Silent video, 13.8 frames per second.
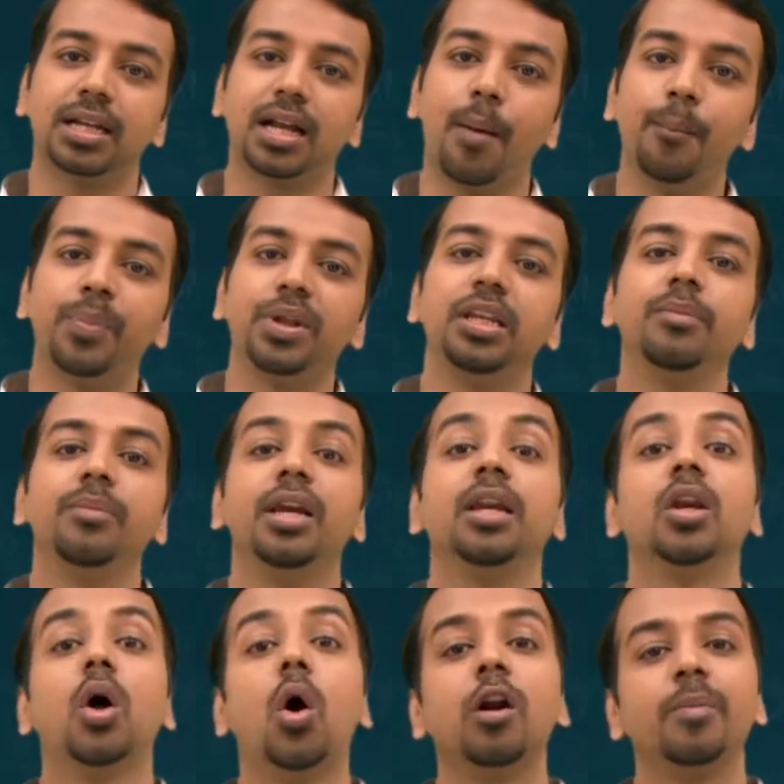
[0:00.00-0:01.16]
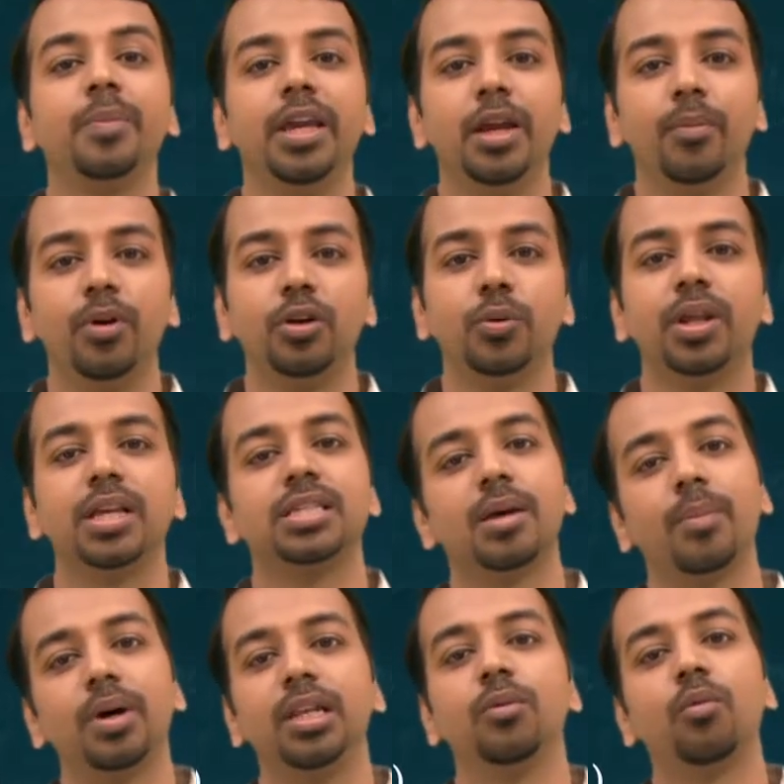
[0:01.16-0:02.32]
the company may not be able to raise the
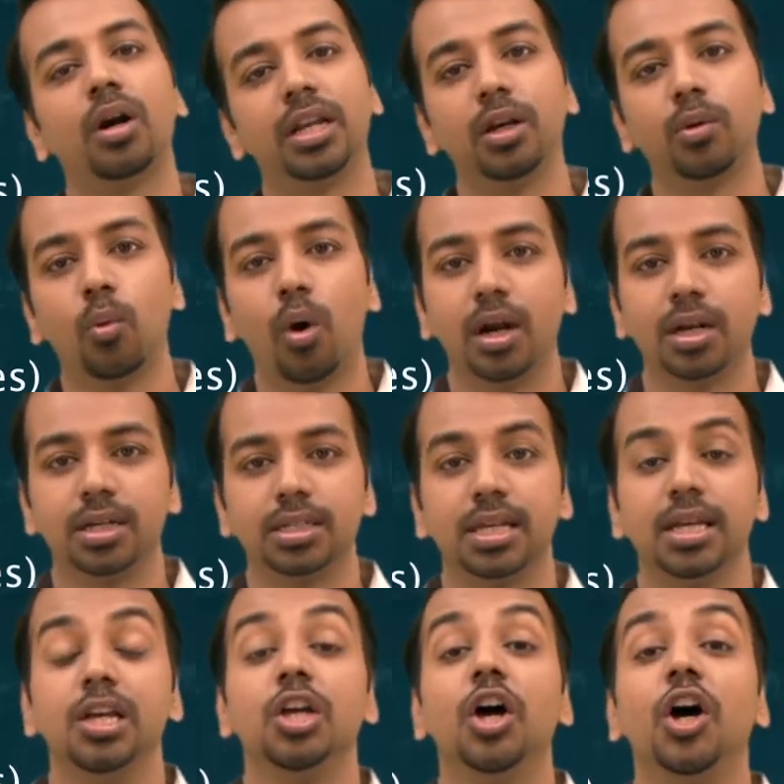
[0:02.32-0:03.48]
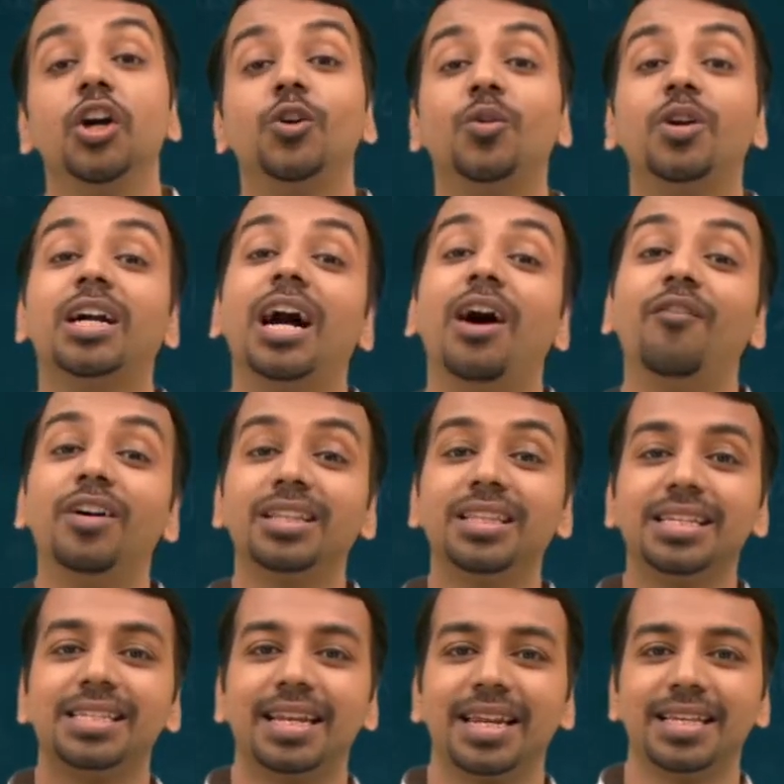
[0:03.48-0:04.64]
money what it wants. To cover
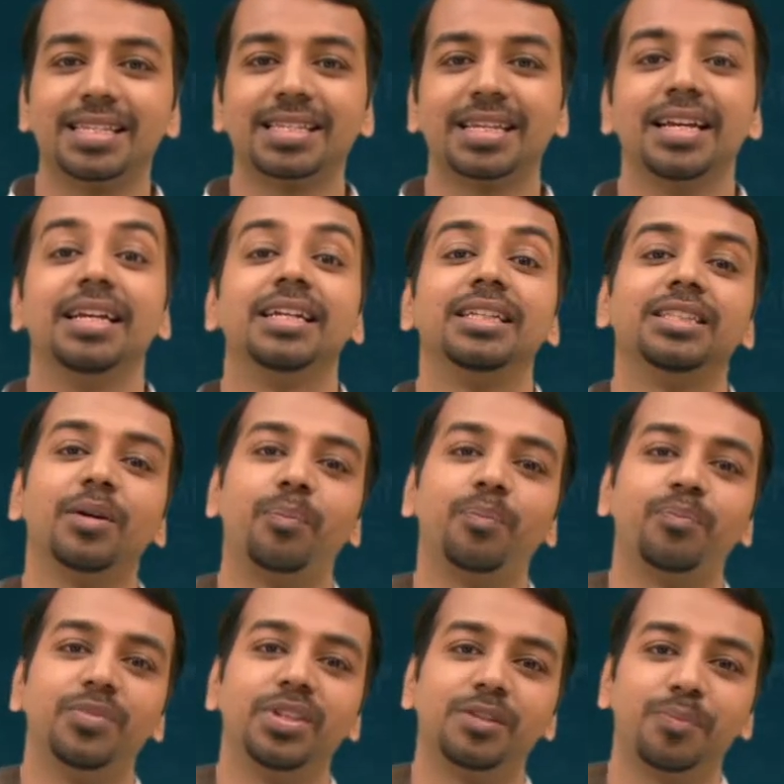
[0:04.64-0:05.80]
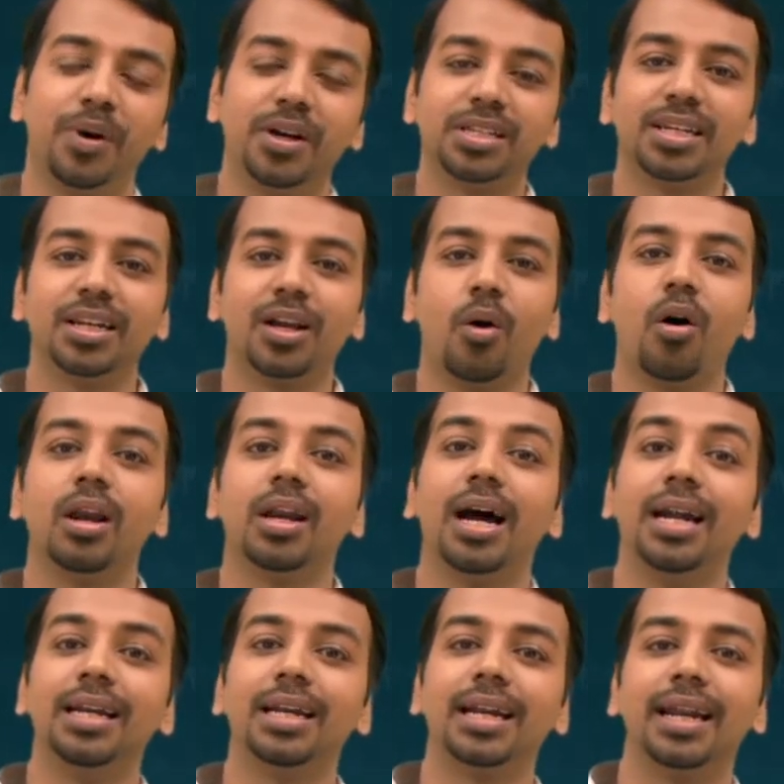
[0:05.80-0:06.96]
this risk, this person called
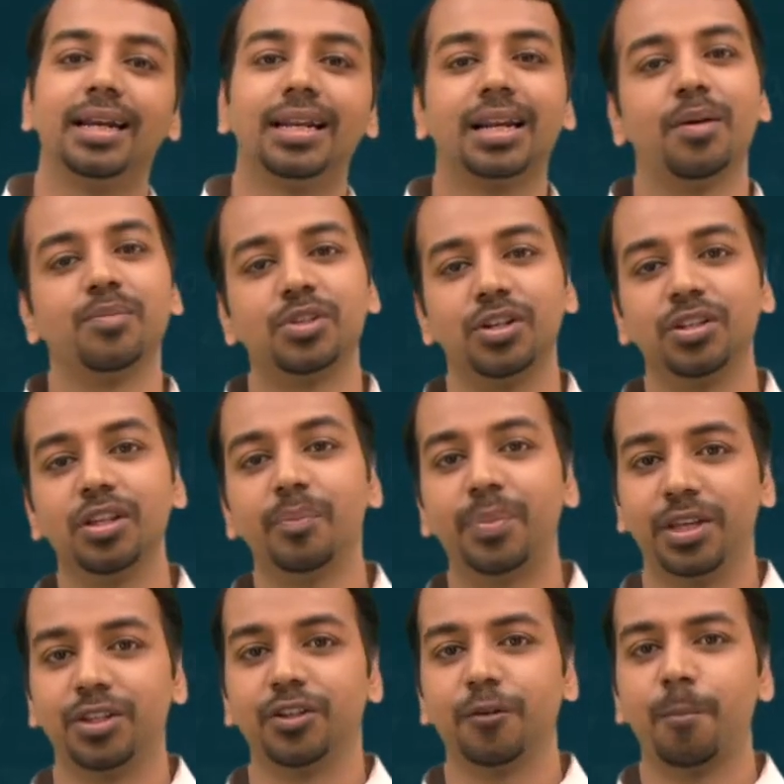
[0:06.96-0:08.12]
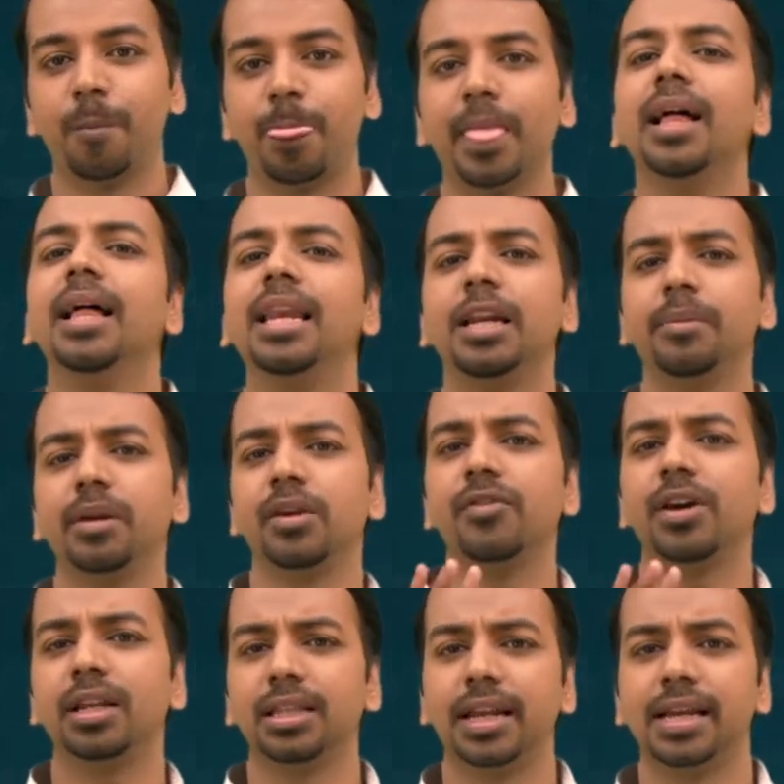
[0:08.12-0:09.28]
underwriter comes into the picture. Let me give you
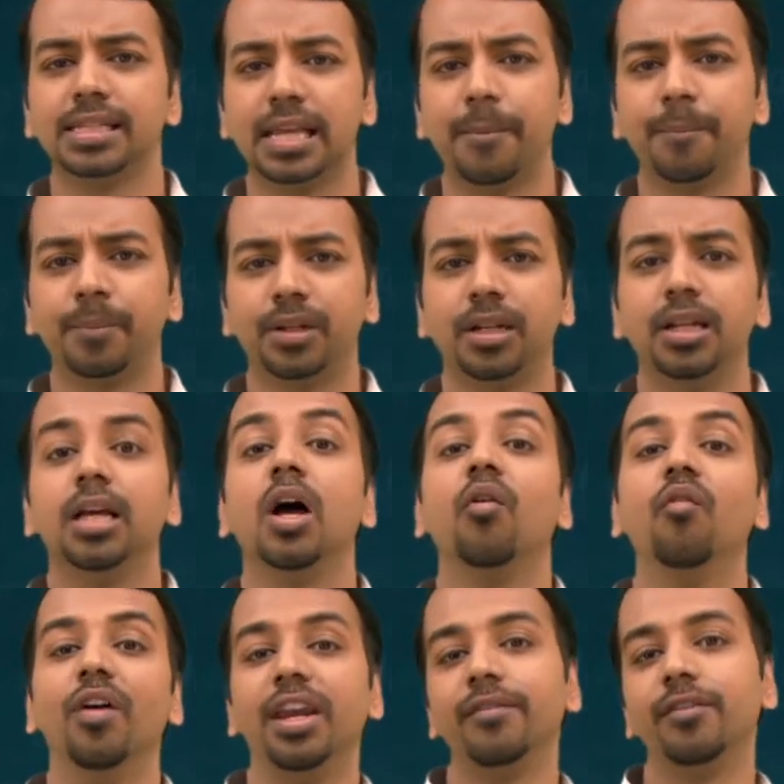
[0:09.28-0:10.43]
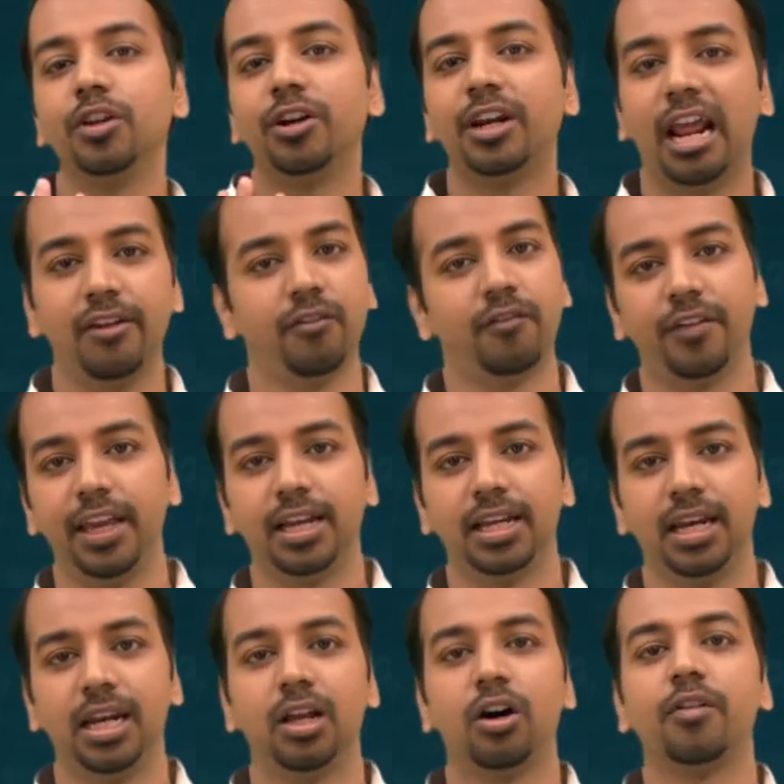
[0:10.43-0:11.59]
another example. Whenever you drive a
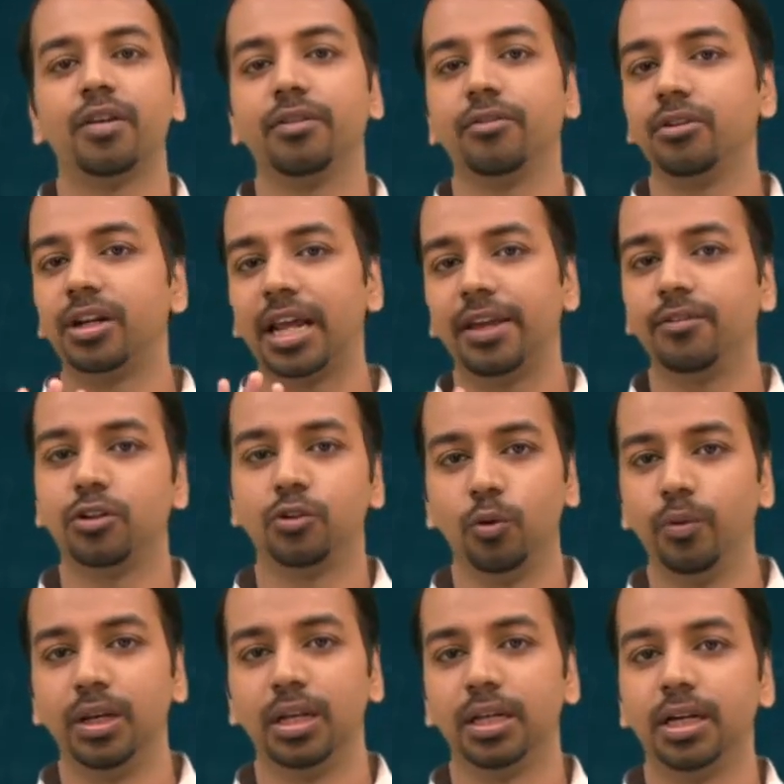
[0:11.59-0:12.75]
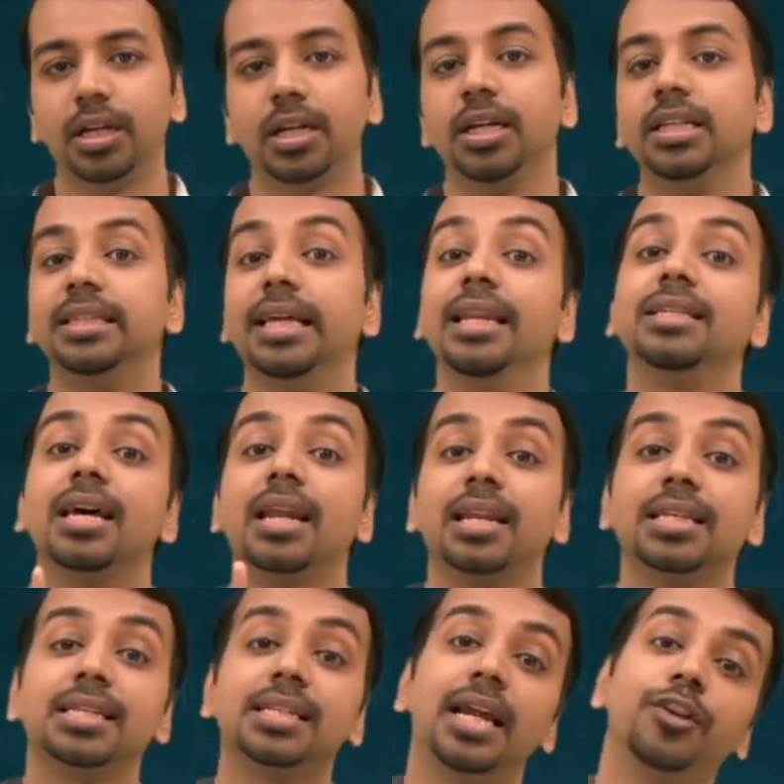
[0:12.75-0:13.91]
vehicle or whenever you drive your two-wheeler, there is a
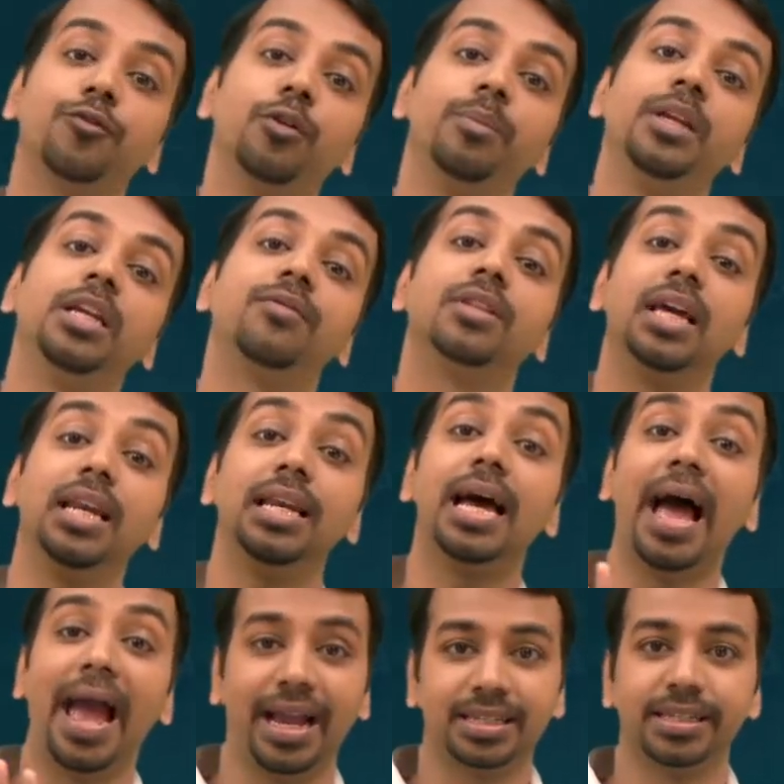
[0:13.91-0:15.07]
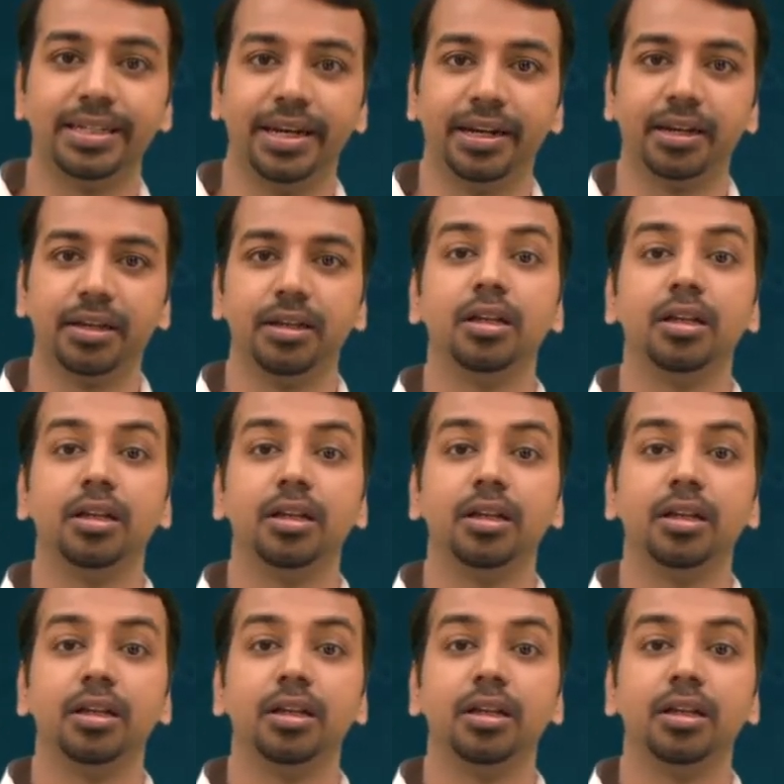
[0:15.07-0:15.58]
risk that you will meet with an accident.